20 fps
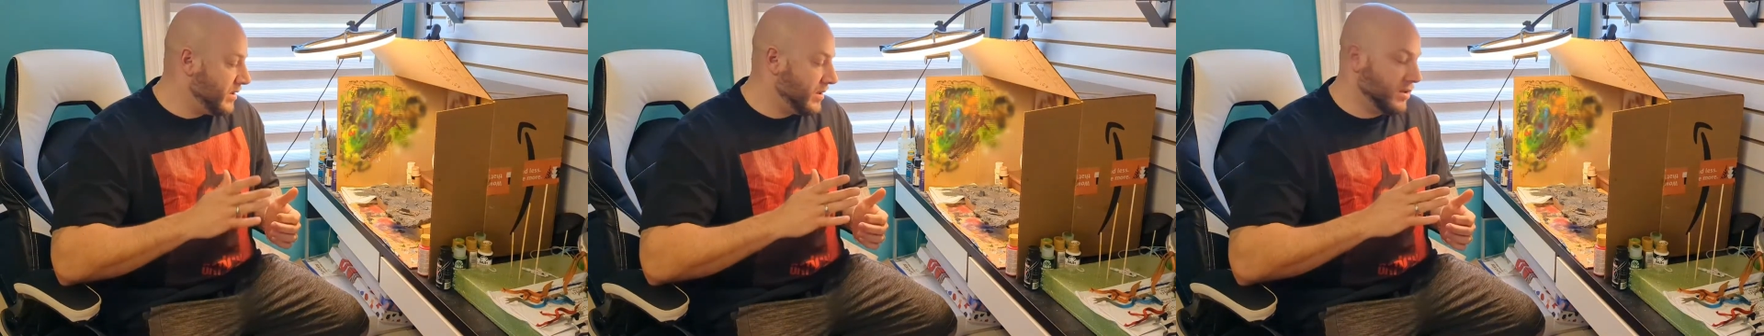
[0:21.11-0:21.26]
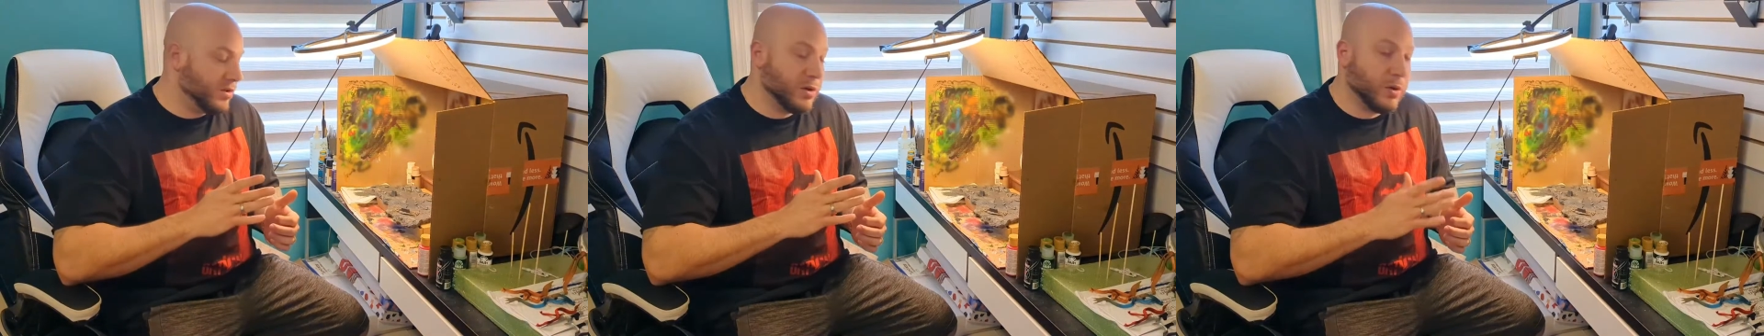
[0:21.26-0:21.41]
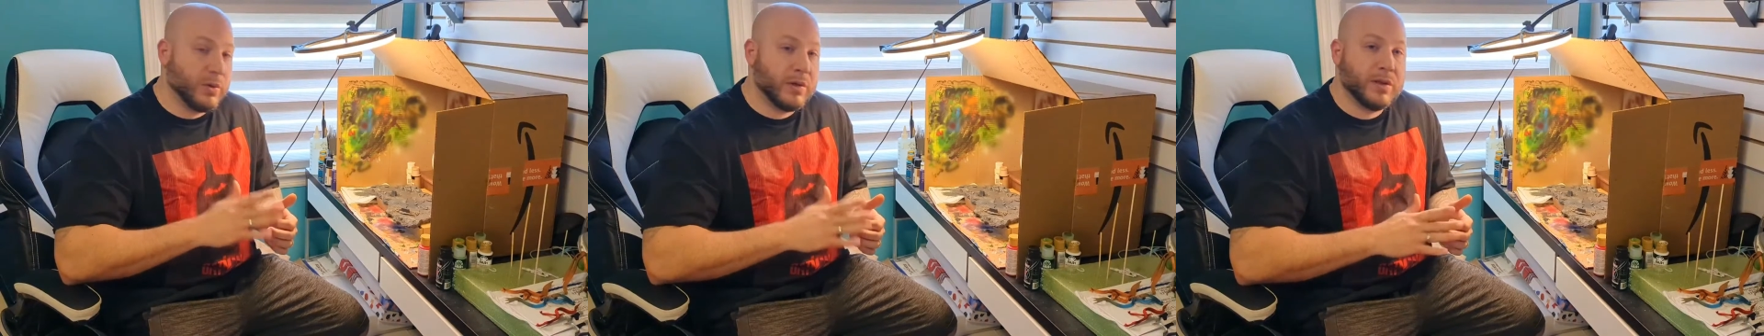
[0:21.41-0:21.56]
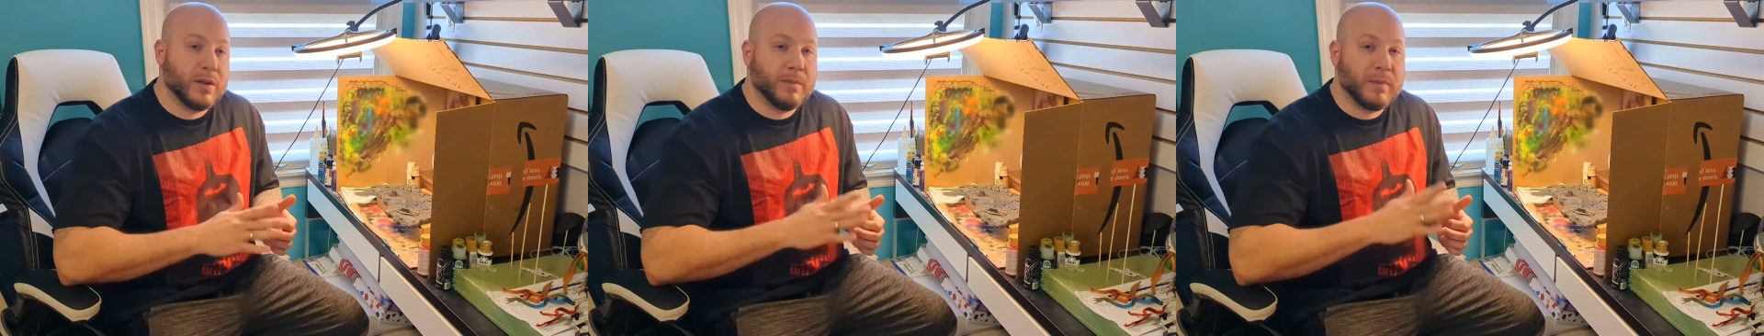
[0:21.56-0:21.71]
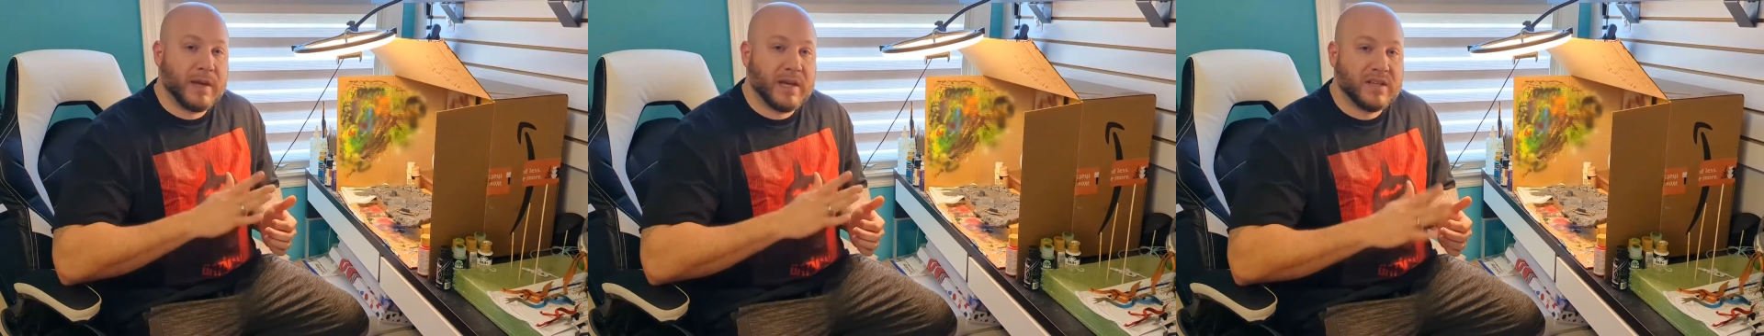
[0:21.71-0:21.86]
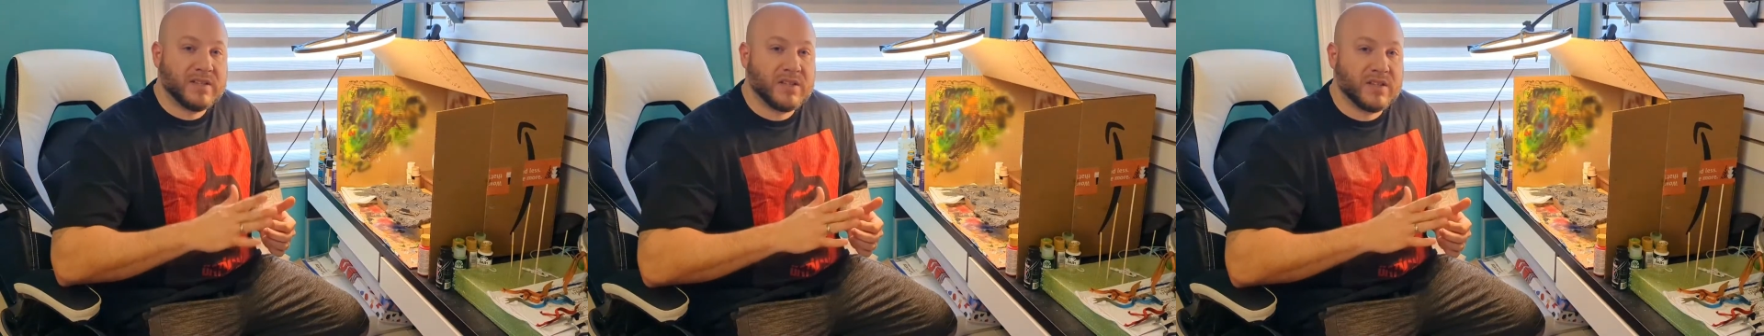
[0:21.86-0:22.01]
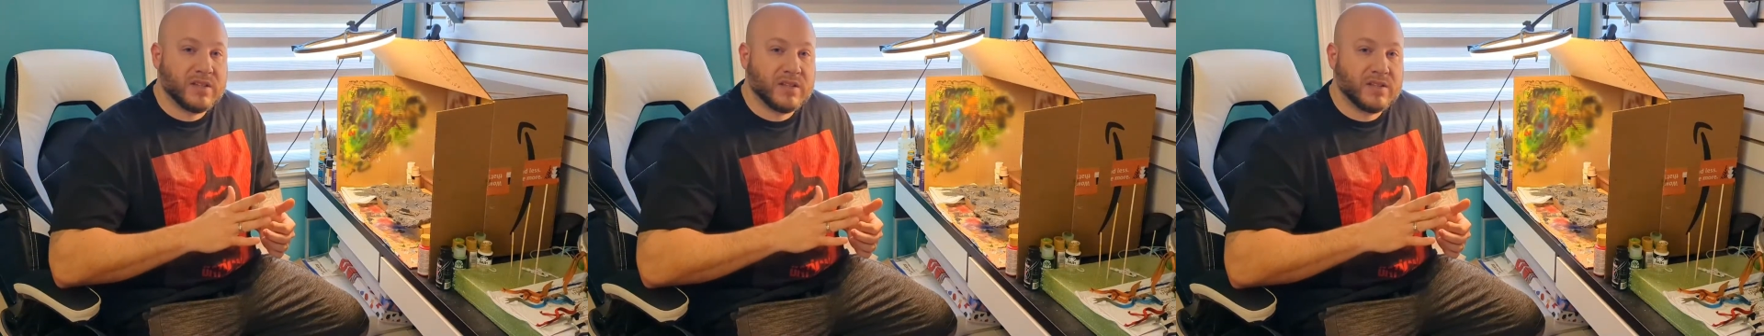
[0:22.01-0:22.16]
to doing the
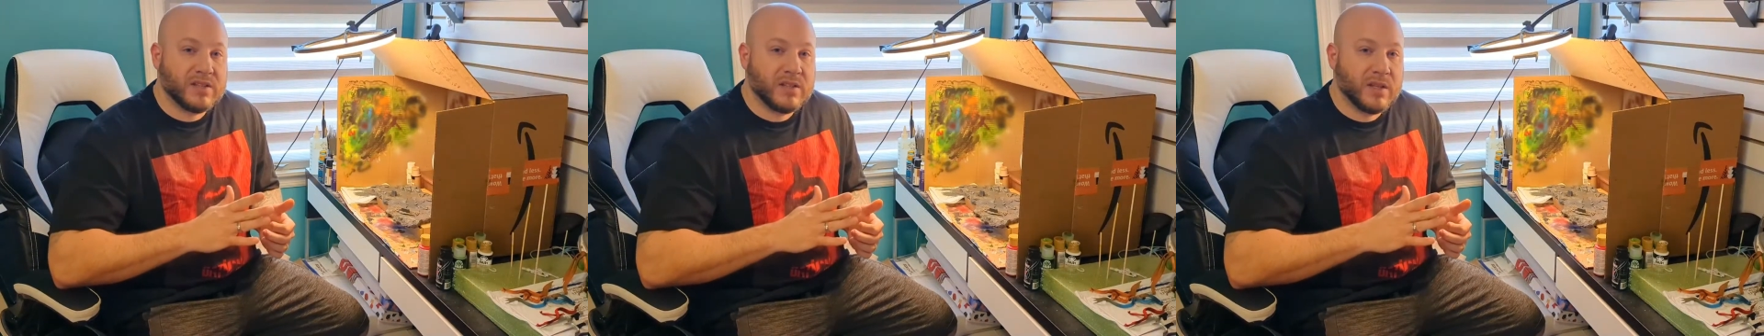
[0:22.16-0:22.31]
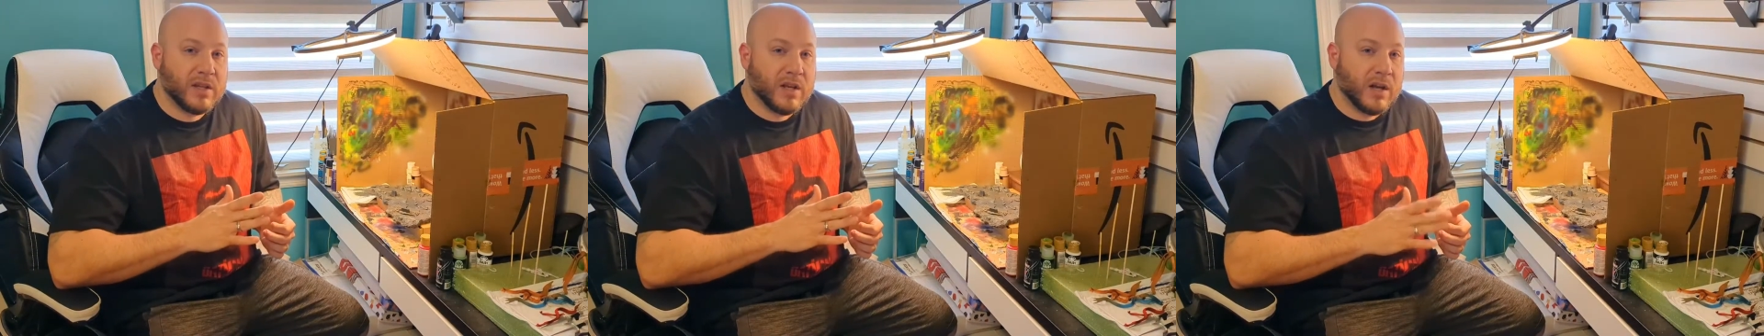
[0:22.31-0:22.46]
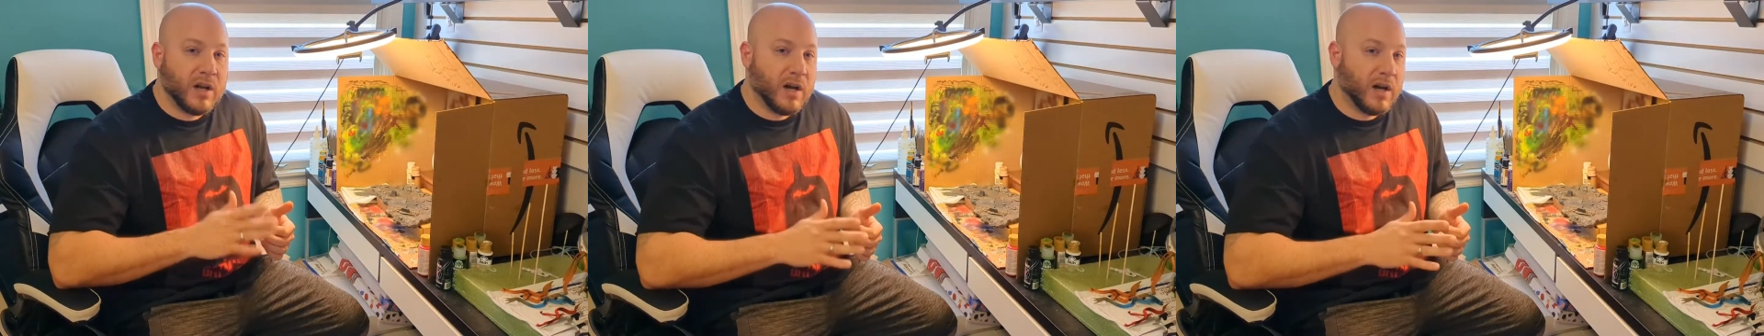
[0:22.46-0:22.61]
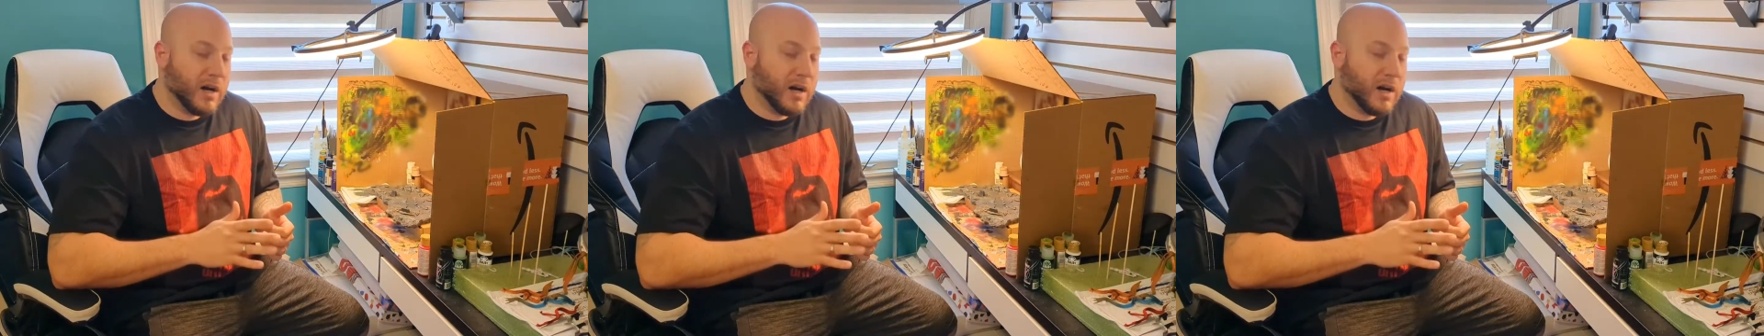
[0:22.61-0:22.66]
bases.